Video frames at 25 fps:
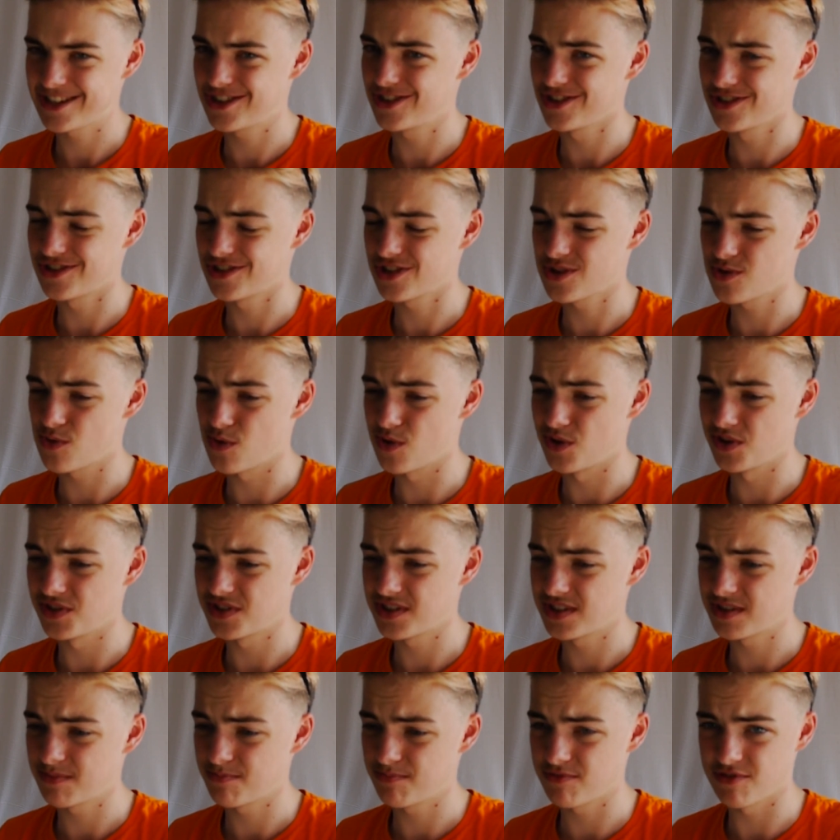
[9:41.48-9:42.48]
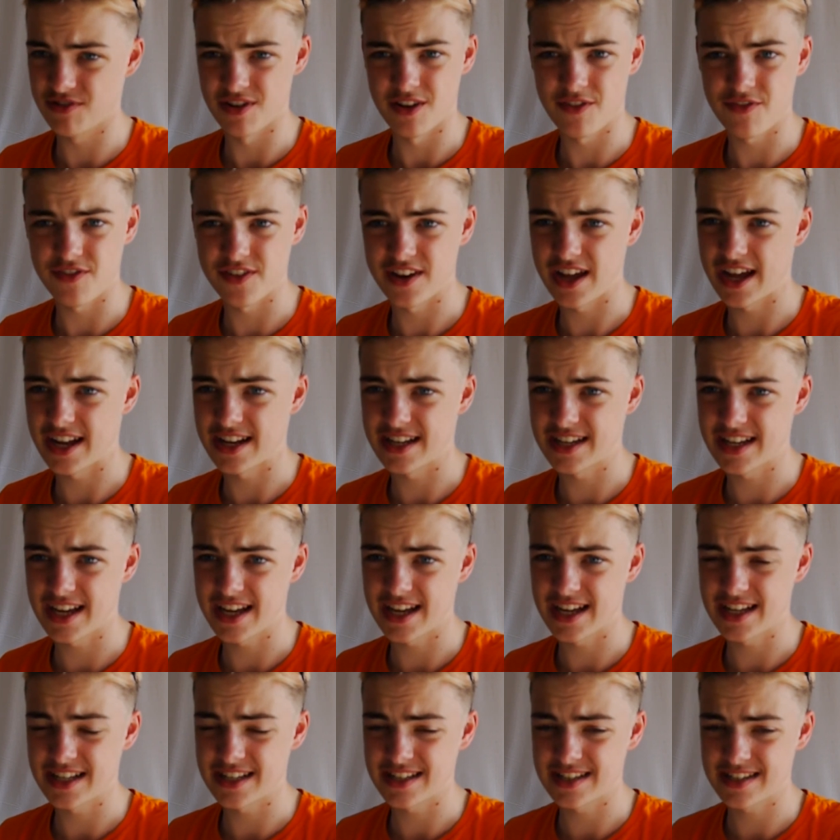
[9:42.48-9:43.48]
Good squads. Bruno
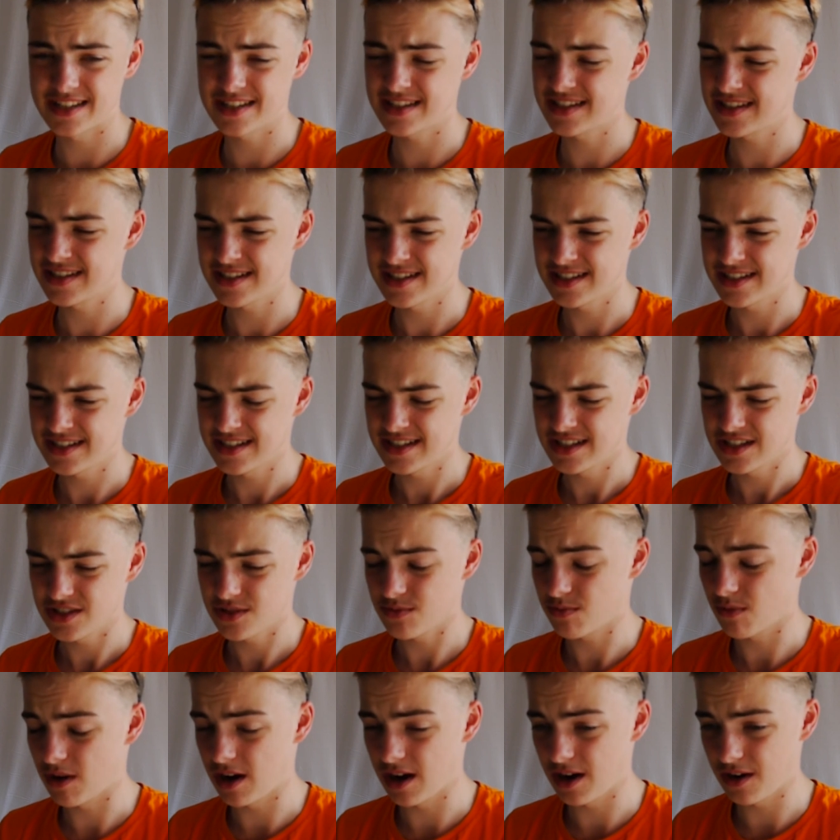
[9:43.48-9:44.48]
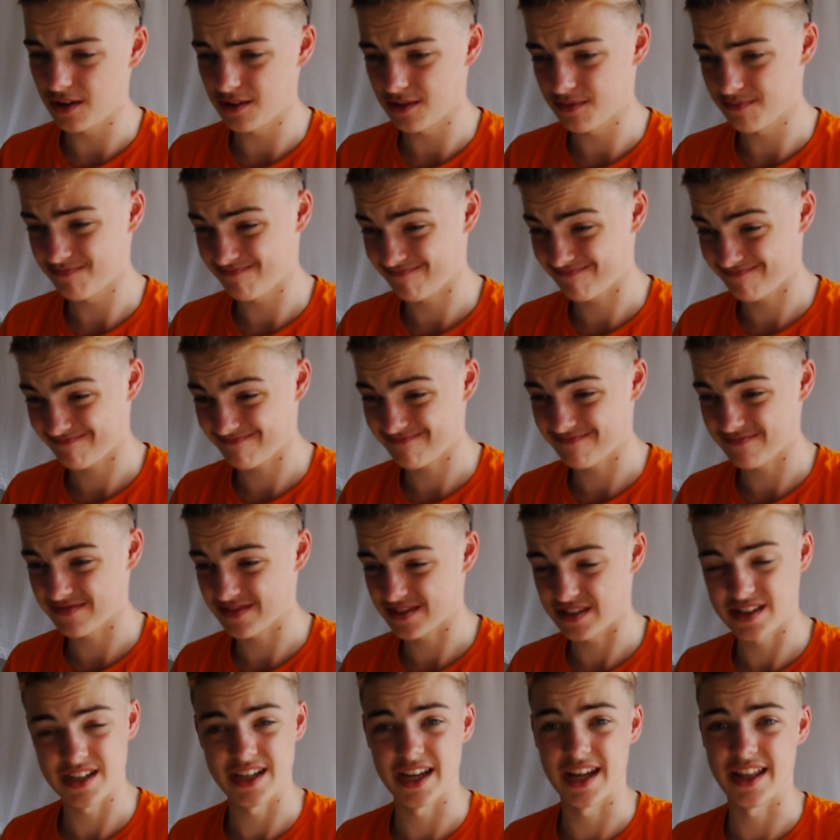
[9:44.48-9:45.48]
Fernandes as well.
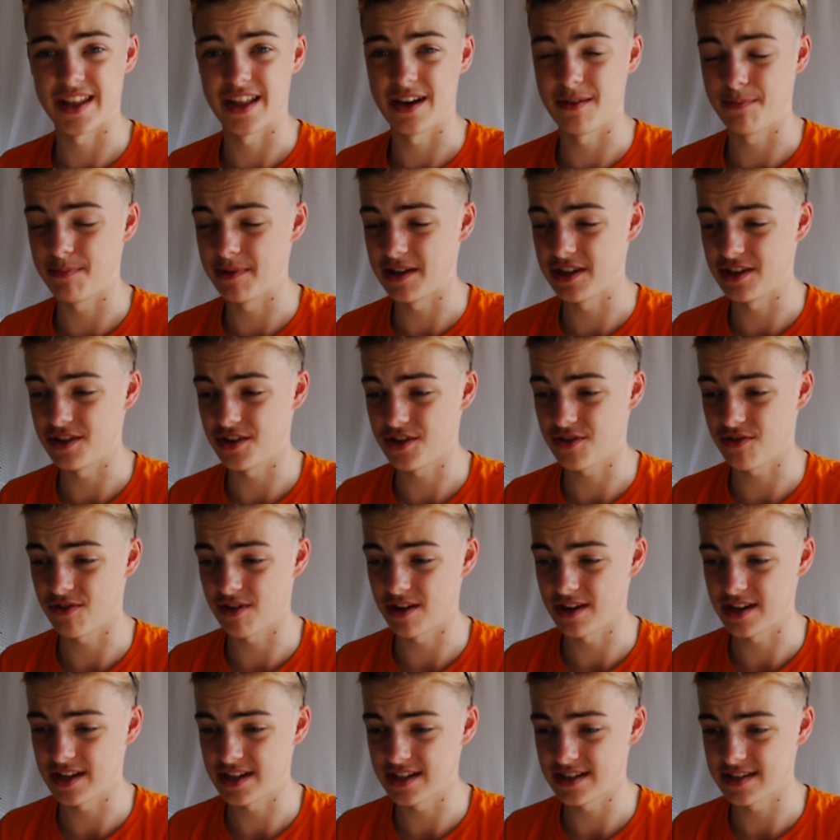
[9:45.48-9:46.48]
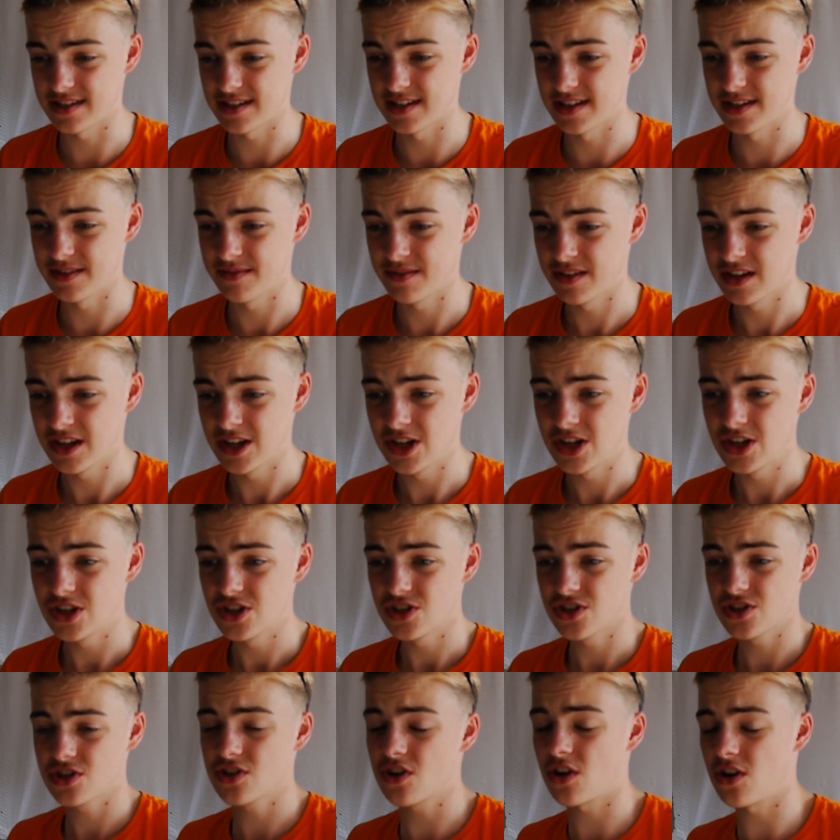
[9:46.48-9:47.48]
Yeah, they'll beat Ukraine easily.
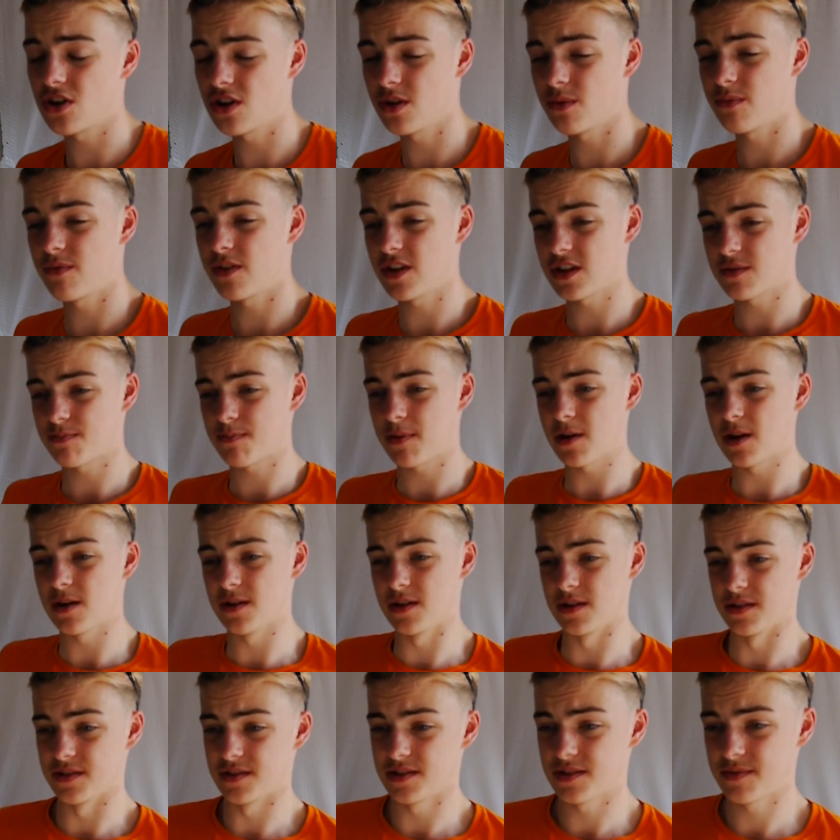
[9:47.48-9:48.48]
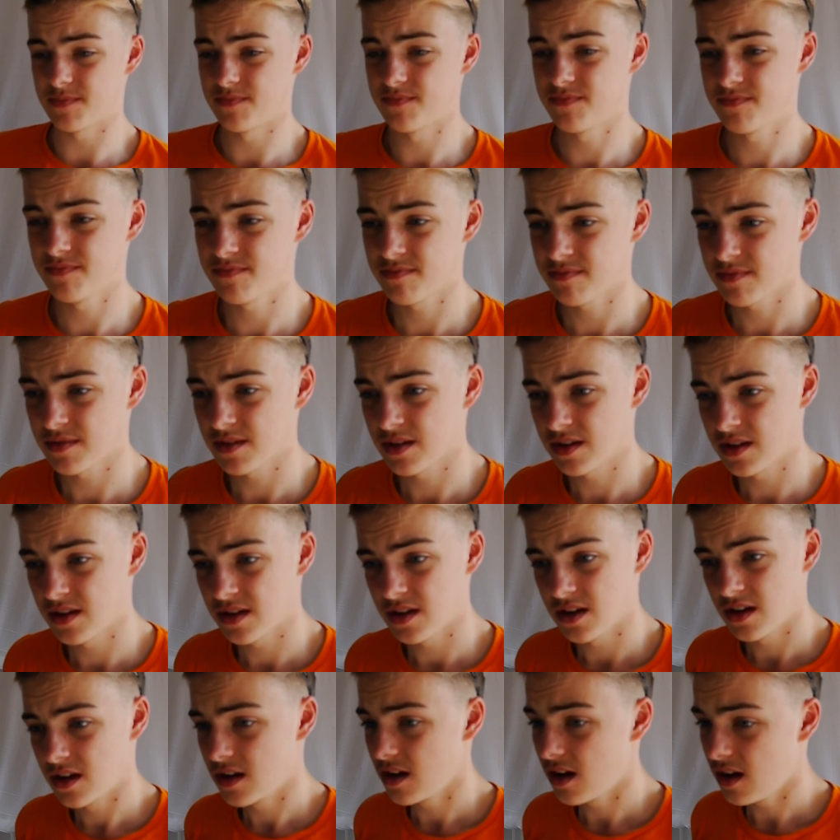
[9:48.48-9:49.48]
Scotland versus Poland.
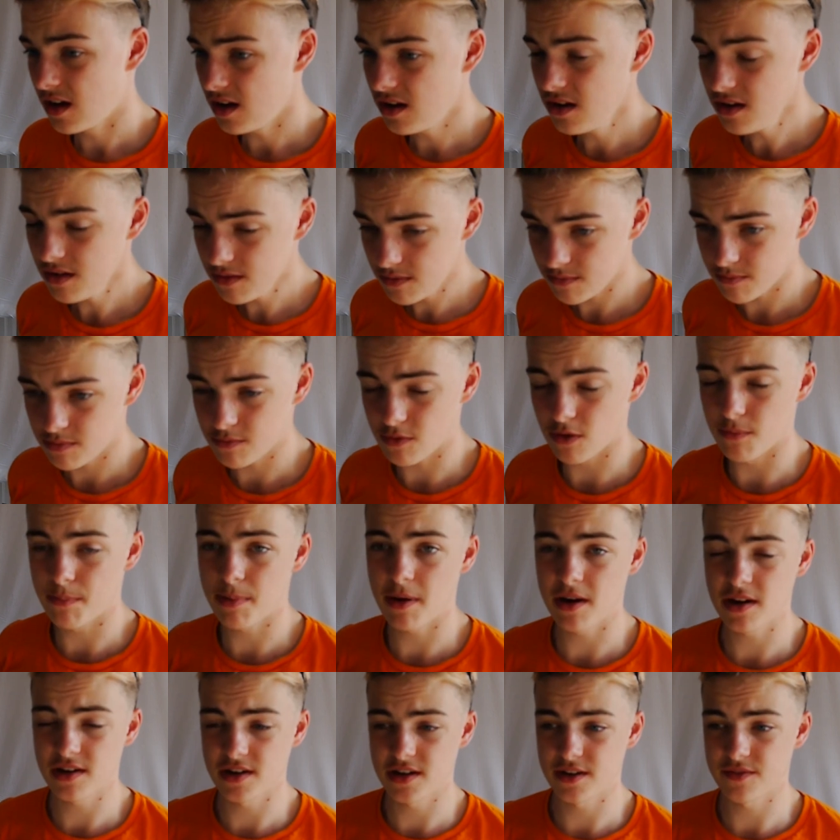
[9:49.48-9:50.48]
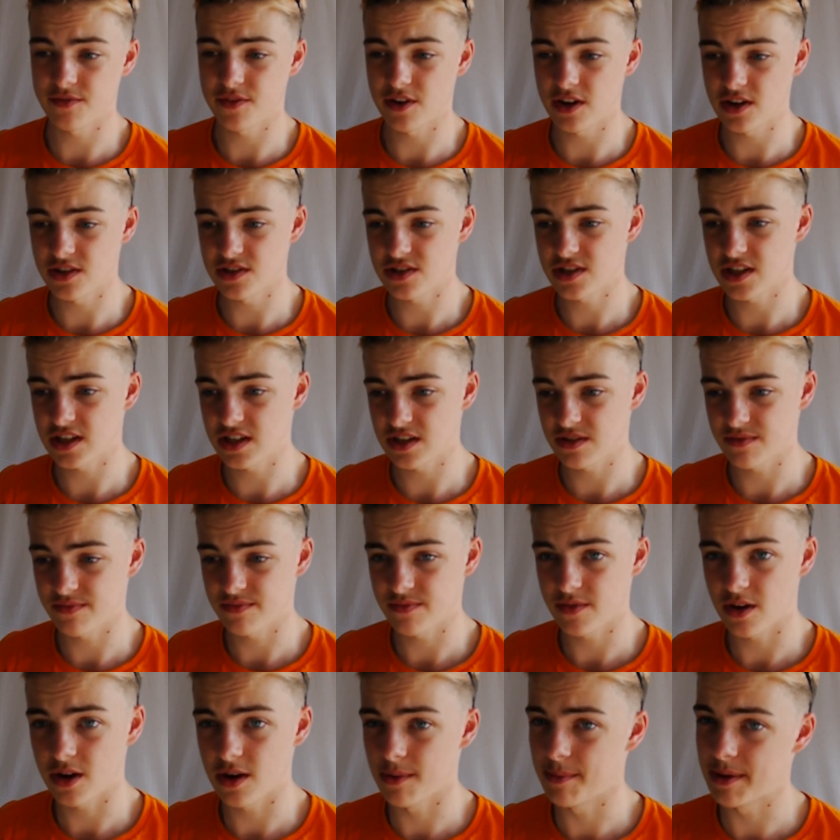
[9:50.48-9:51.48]
We've got Poland
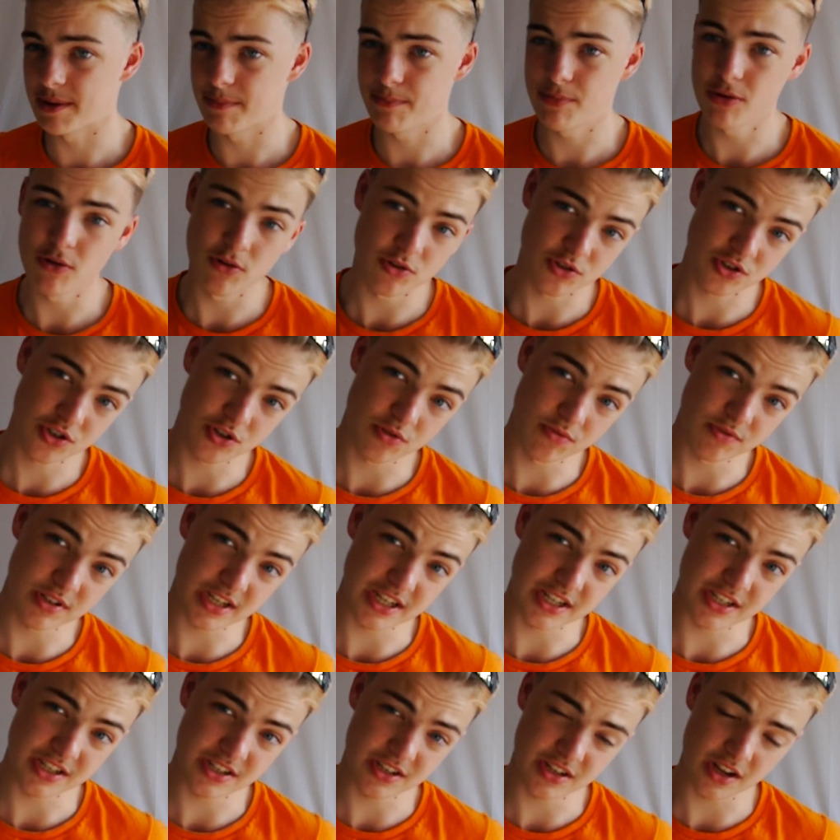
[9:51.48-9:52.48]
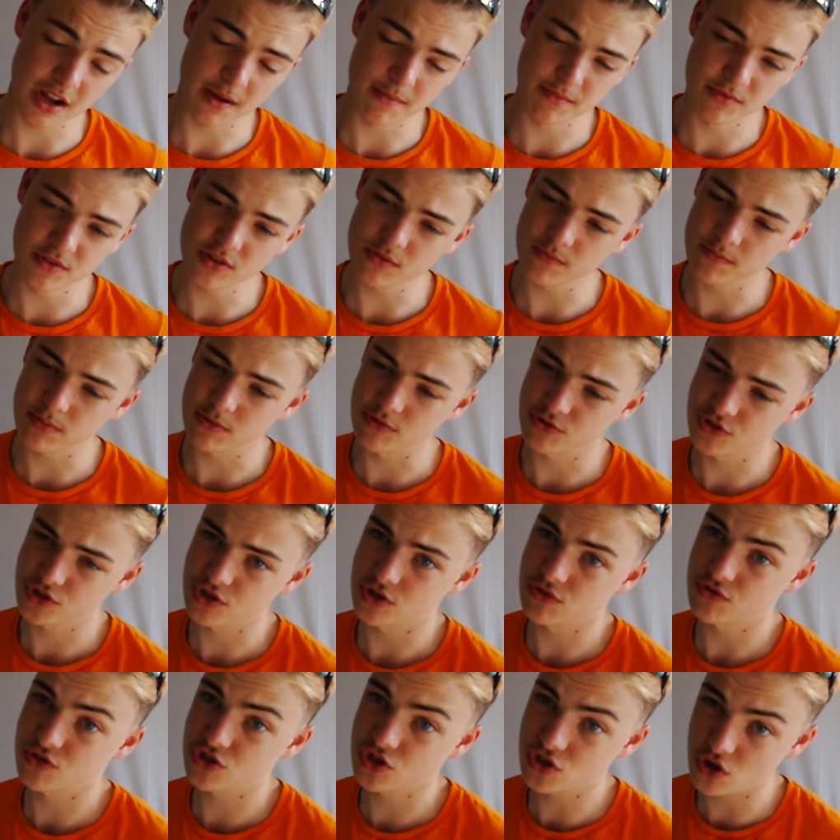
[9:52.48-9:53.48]
advancing. I mean, Portugal didn't, um, not
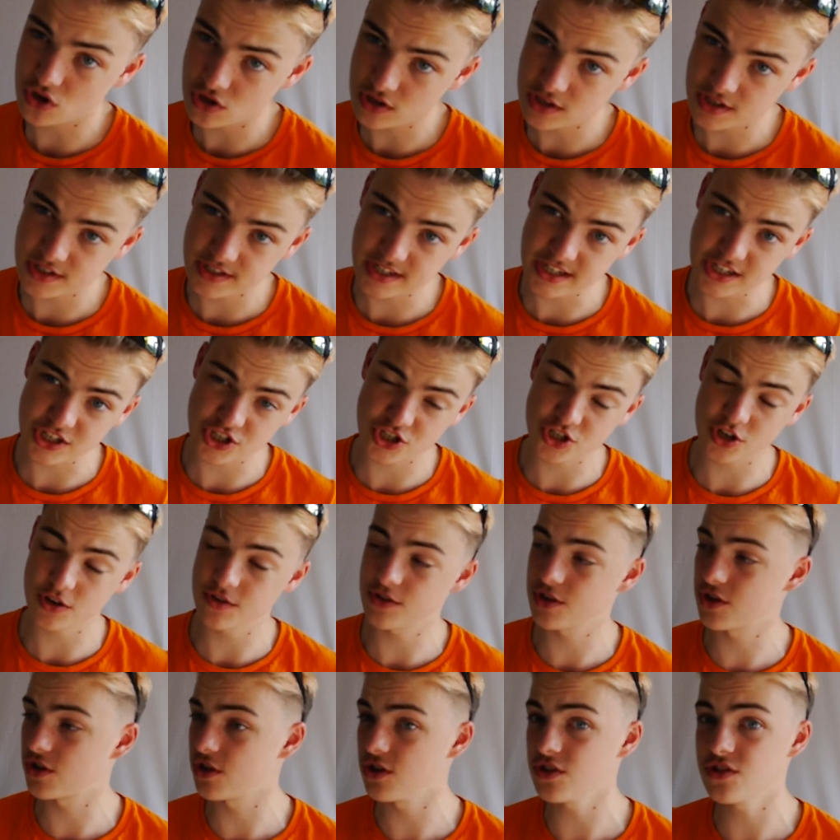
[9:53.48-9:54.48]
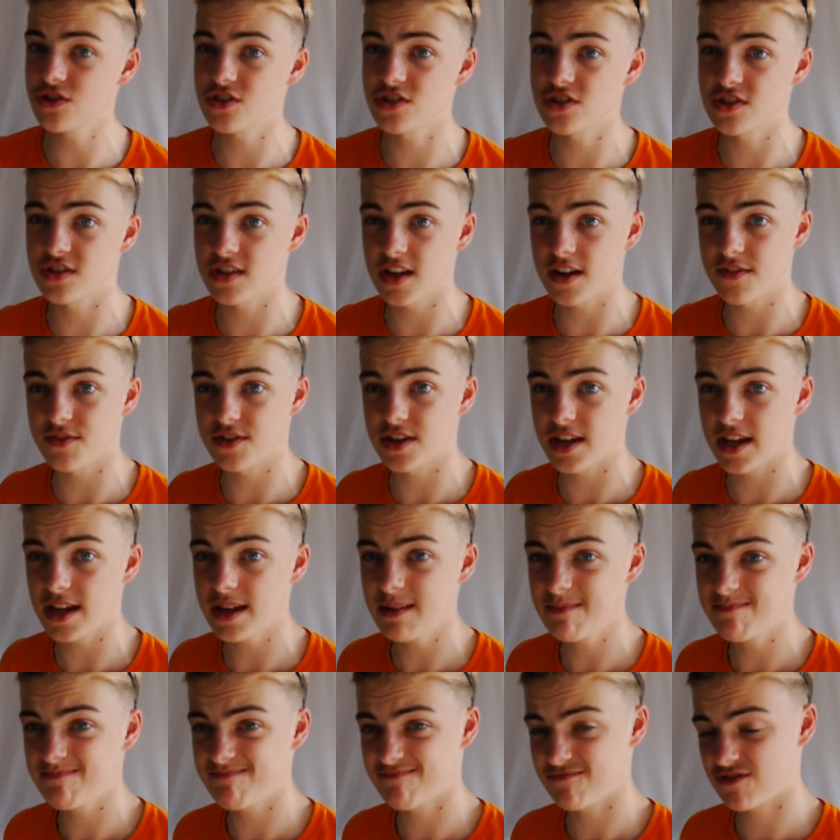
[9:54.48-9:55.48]
Portugal, Scotland didn't show the goods the other
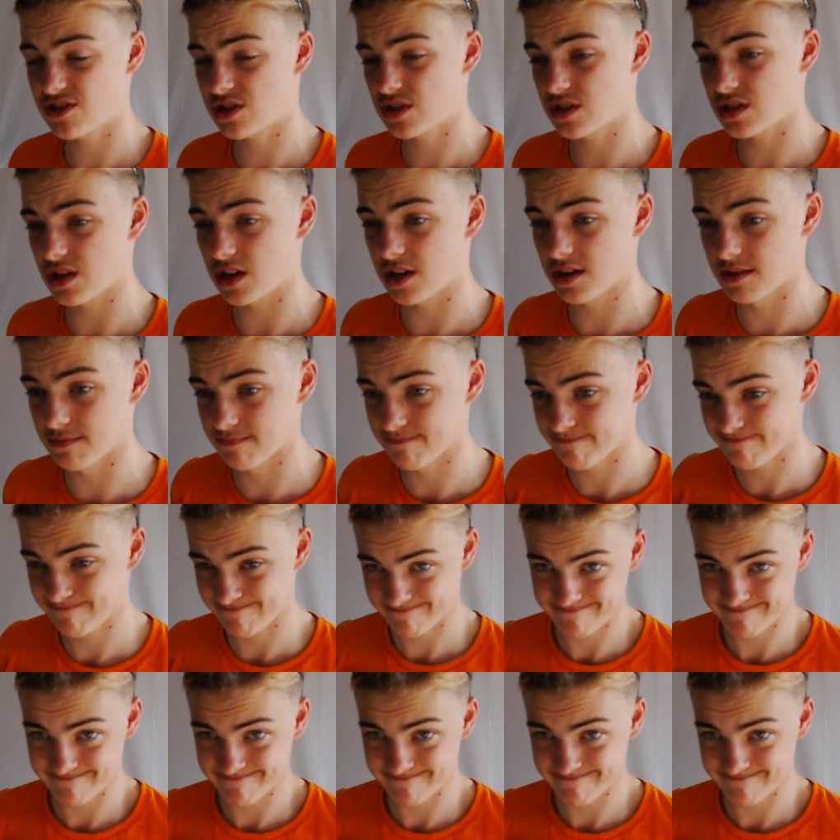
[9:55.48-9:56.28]
day. So,